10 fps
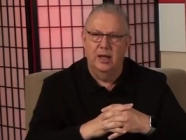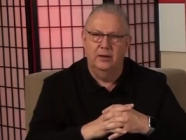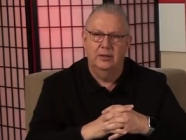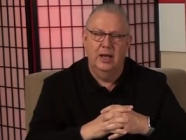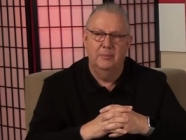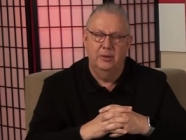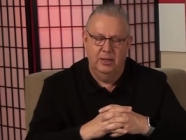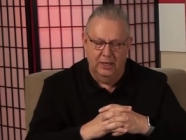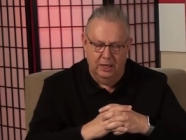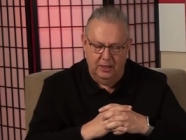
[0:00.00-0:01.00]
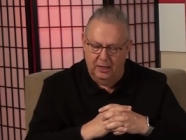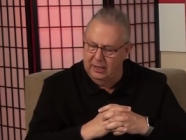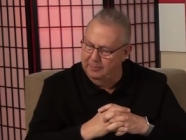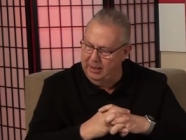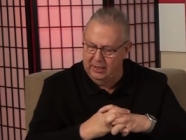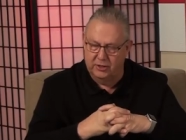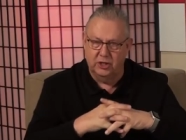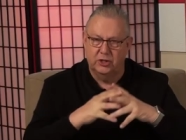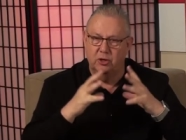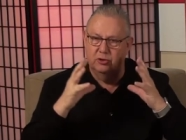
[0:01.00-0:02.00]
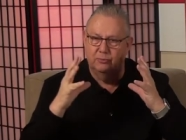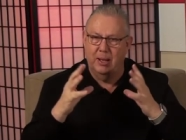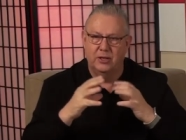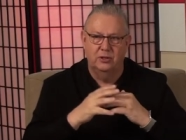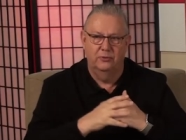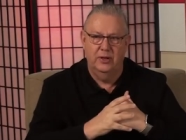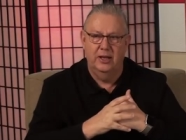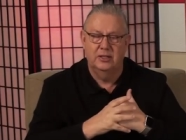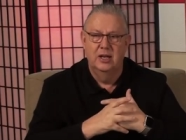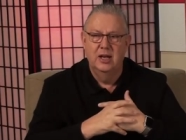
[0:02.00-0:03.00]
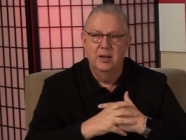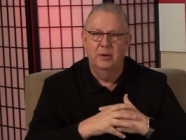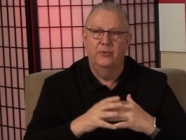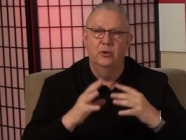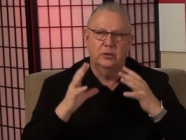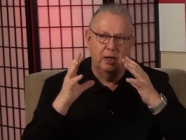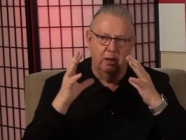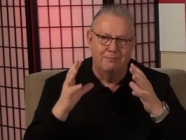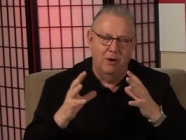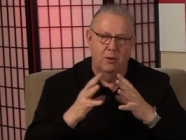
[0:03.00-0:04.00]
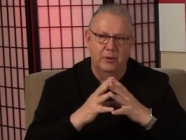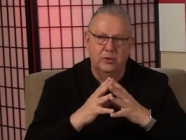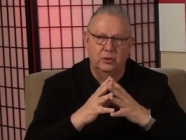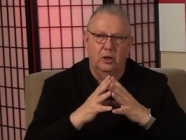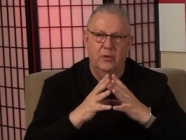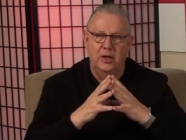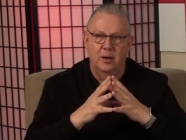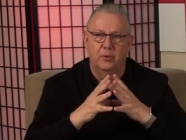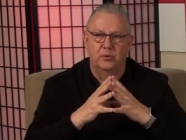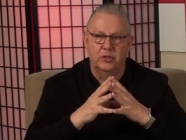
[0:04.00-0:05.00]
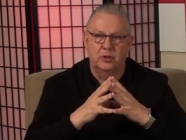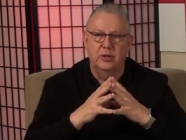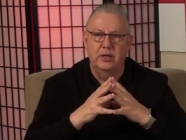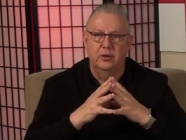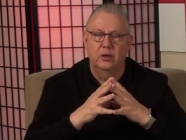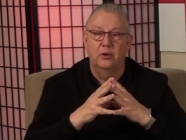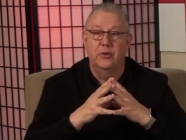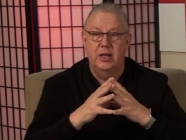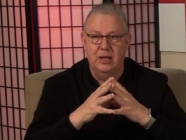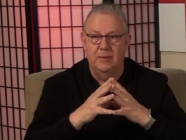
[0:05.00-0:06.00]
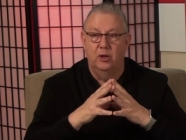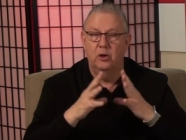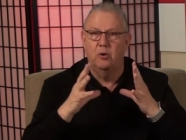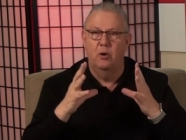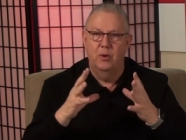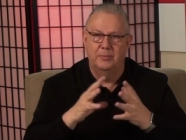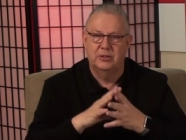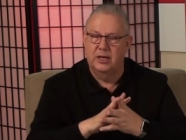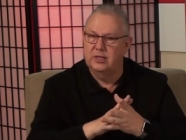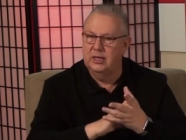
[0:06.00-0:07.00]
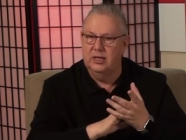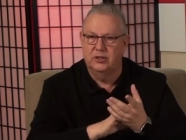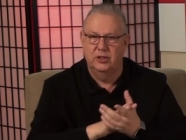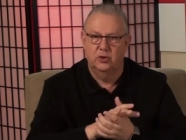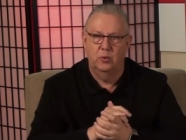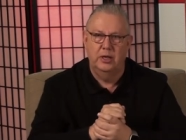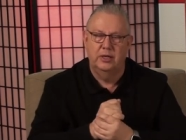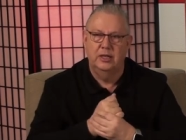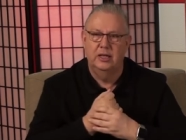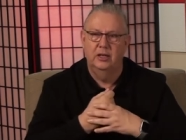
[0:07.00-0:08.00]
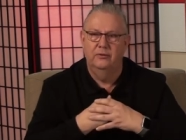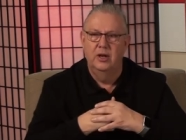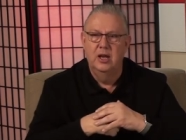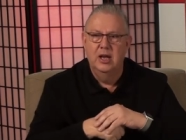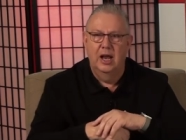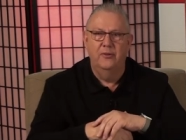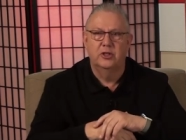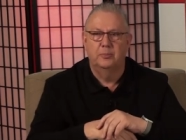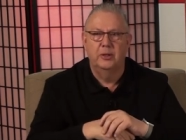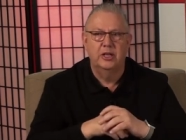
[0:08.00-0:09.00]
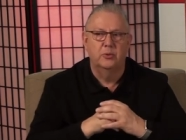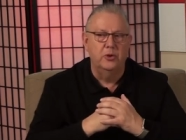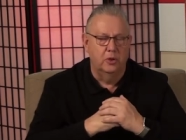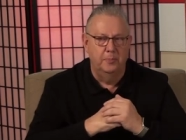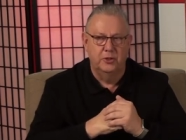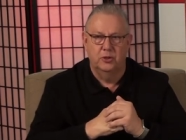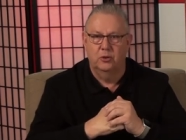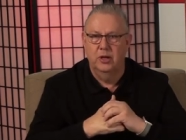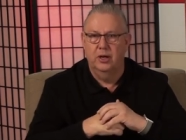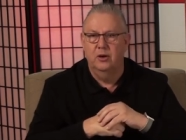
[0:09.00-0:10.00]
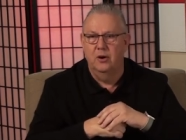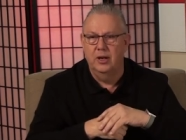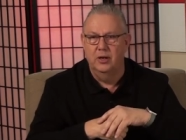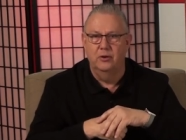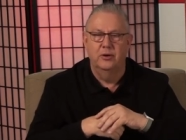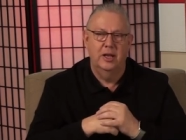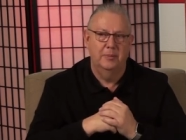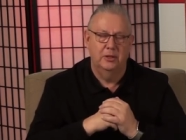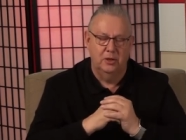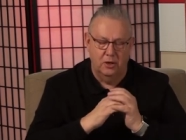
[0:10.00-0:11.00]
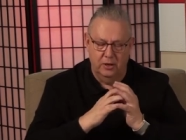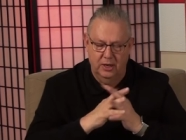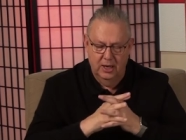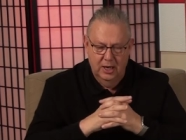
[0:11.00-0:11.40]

out of time again, uh, and man, it just goes by so fast. But if you'll take a moment to call that number on the screen or go to the email, go to our website. It's the easiest way to give. And there's a place where you can put your credit card in or your debit card